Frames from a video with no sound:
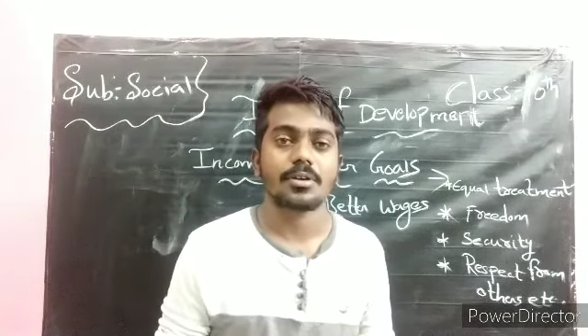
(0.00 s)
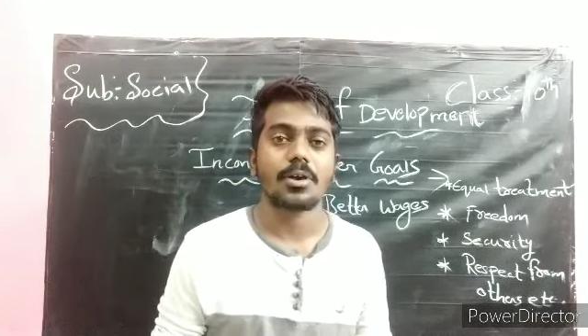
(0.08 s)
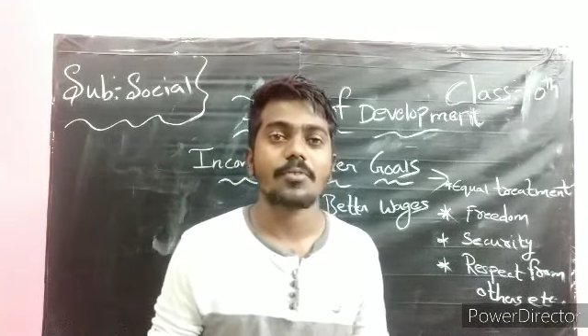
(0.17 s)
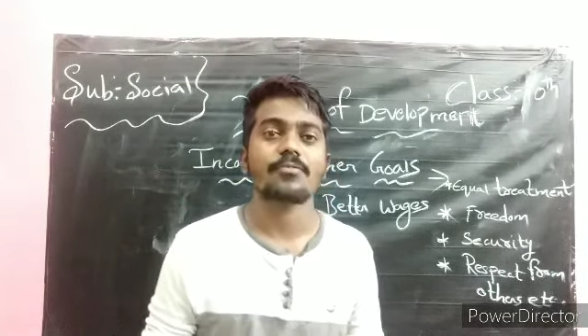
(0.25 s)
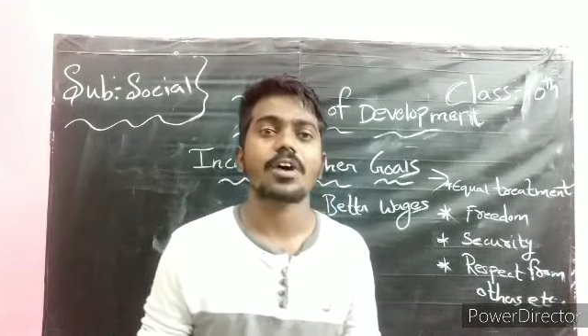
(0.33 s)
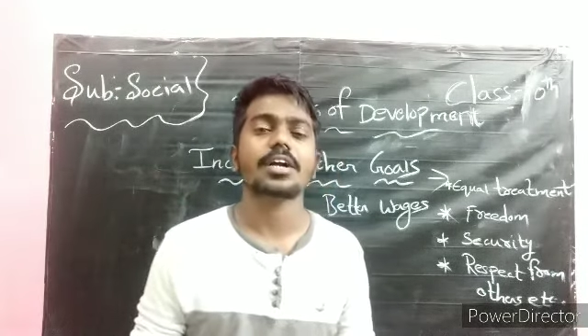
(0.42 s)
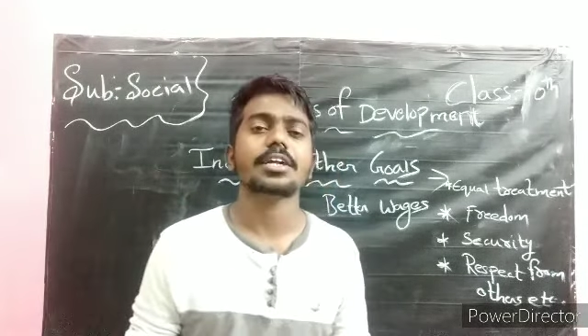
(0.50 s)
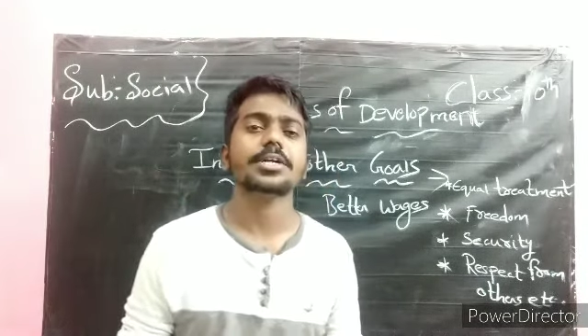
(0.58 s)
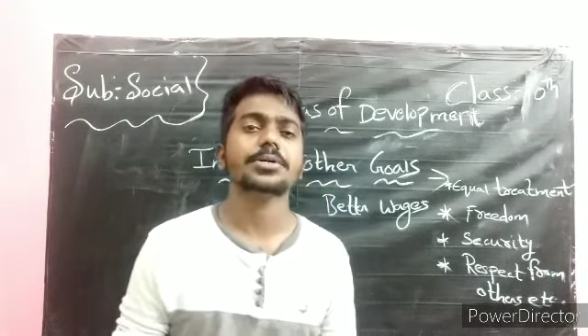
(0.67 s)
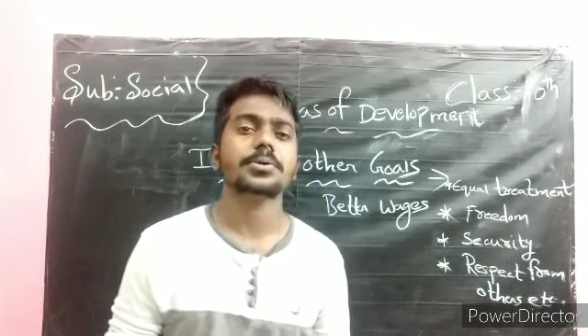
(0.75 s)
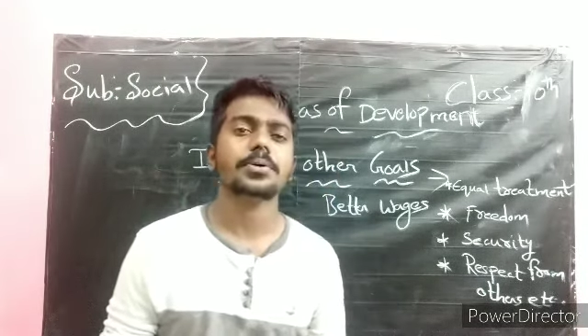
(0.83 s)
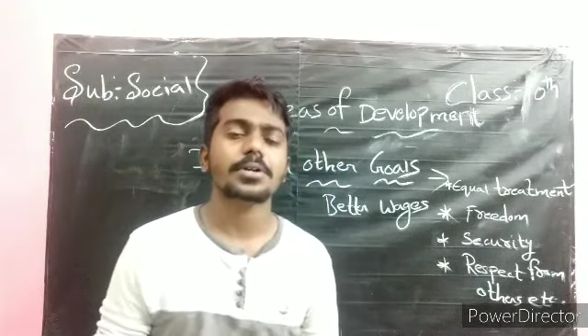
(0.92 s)
Okay, what I
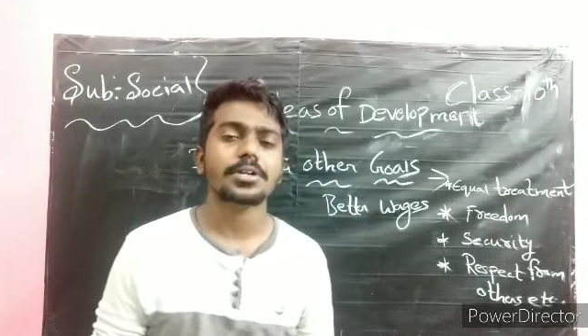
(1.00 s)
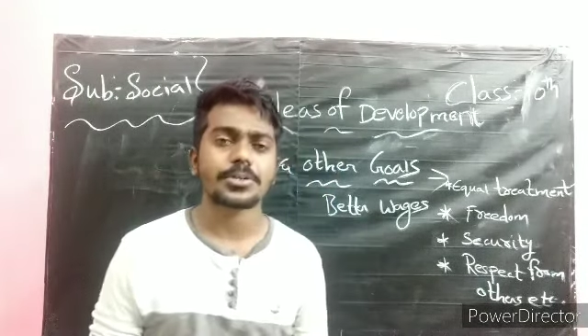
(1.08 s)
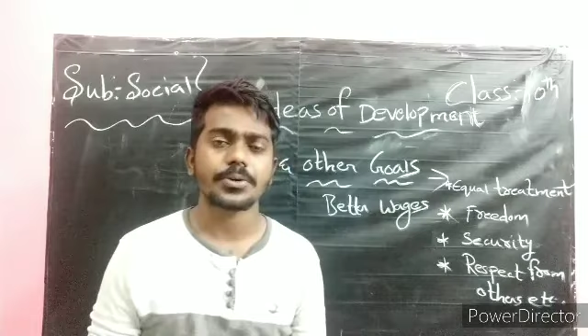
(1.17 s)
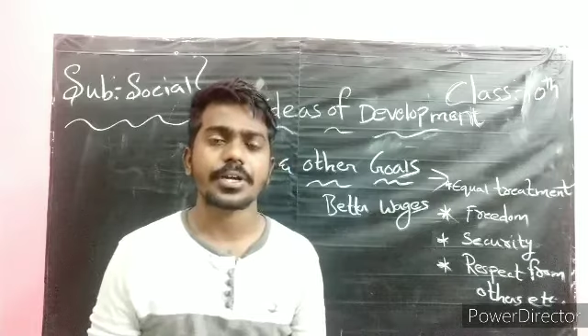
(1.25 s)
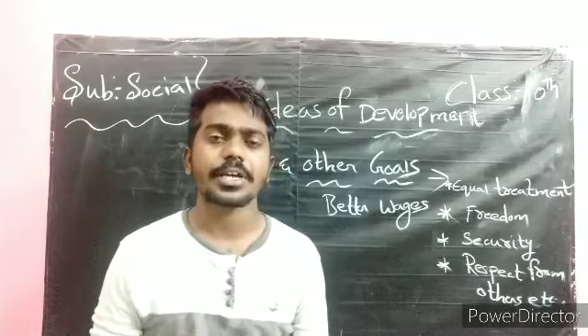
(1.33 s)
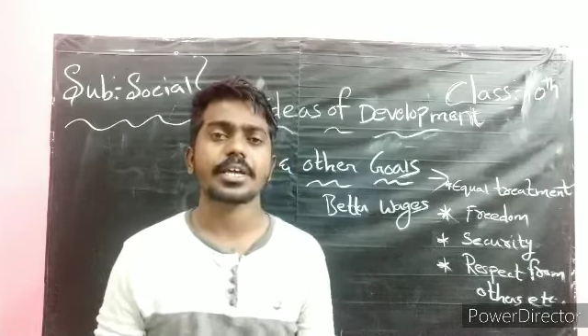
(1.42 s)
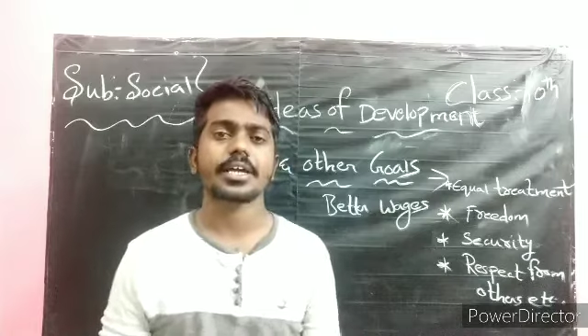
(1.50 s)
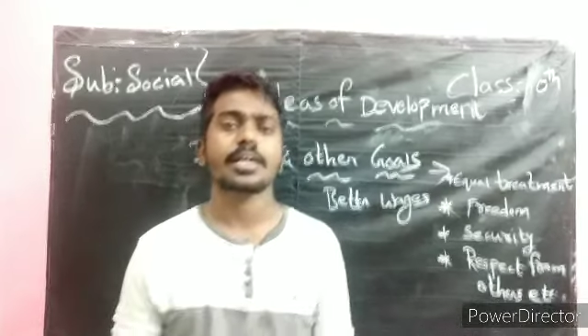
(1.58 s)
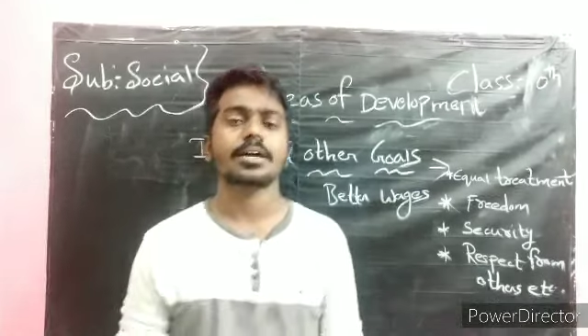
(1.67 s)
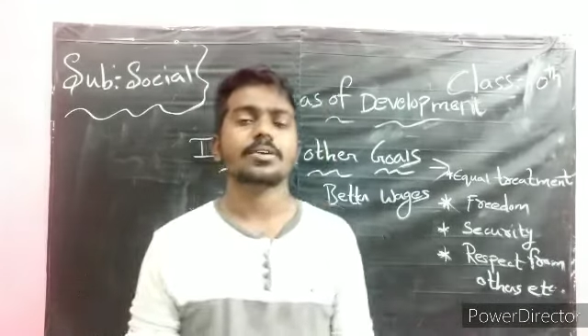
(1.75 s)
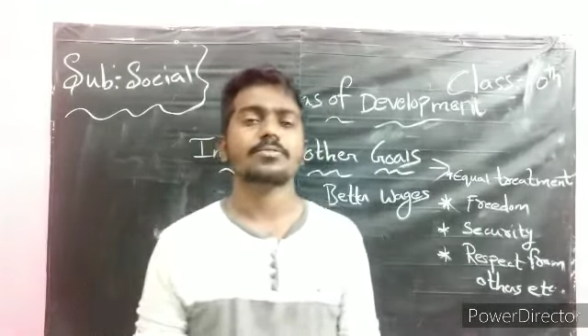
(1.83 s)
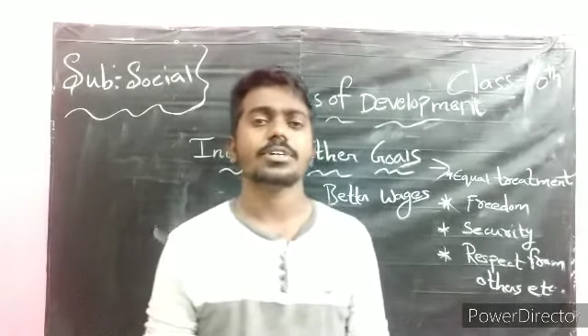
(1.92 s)
told today,
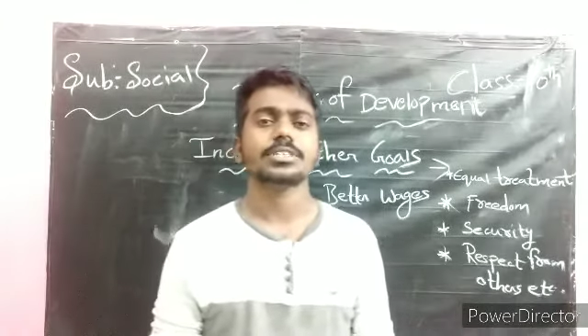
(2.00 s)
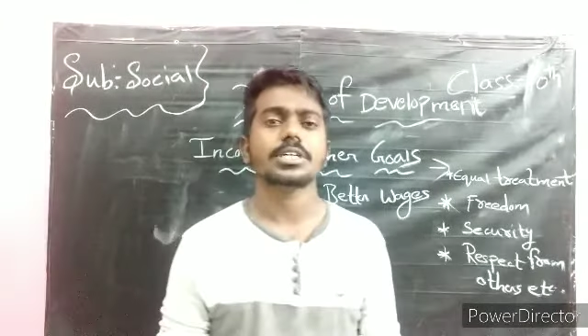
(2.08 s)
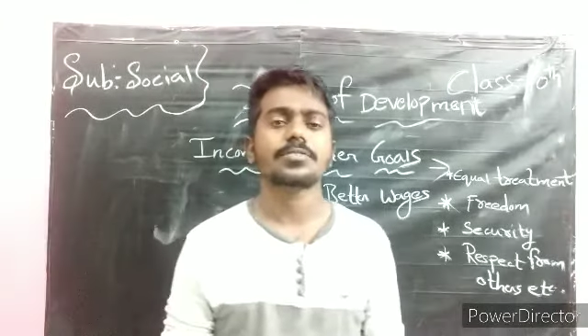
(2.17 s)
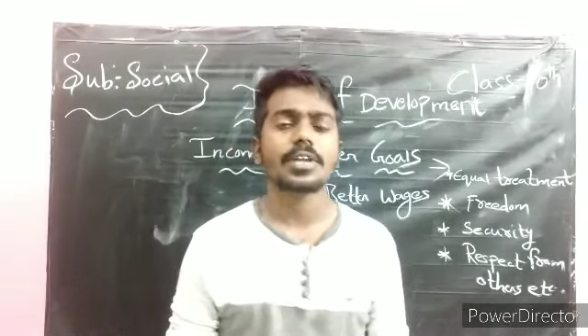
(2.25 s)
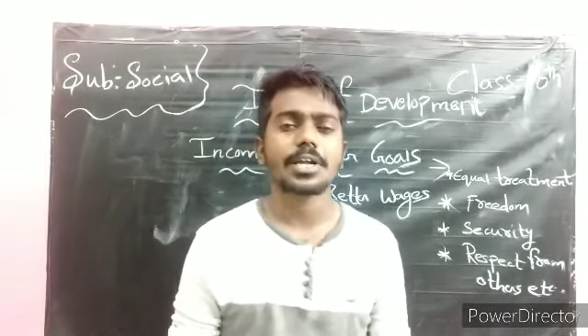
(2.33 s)
first of all,